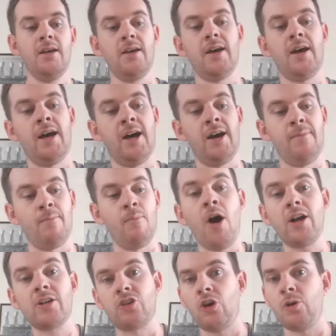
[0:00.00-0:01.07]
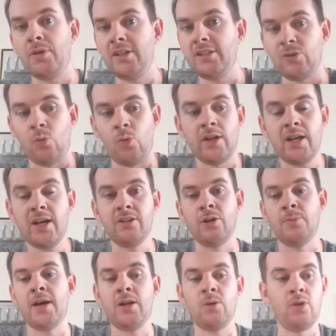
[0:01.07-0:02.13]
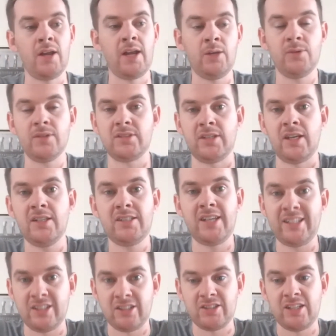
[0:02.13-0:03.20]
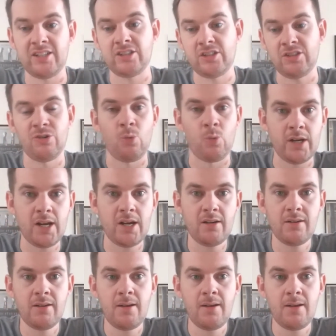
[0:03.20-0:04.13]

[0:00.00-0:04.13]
Uh, Mike Tomlin is a winner, no matter what anyone says, he's, a, he's still a winner.